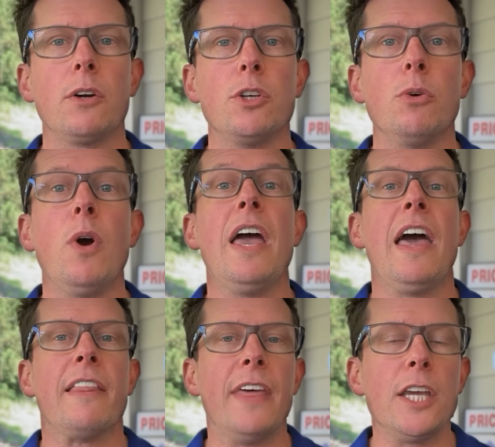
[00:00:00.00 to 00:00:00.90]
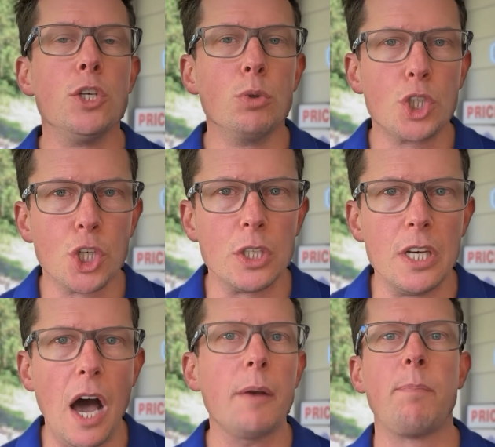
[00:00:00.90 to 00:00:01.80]
you that you should
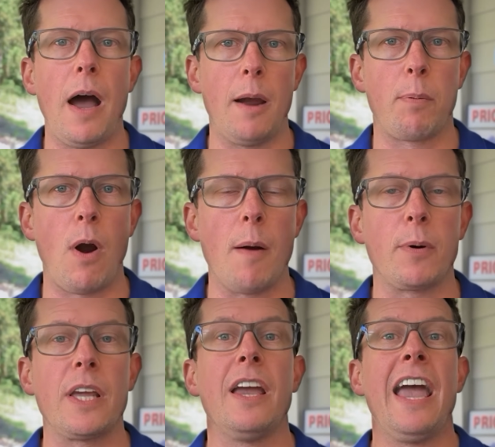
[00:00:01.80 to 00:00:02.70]
not buy a property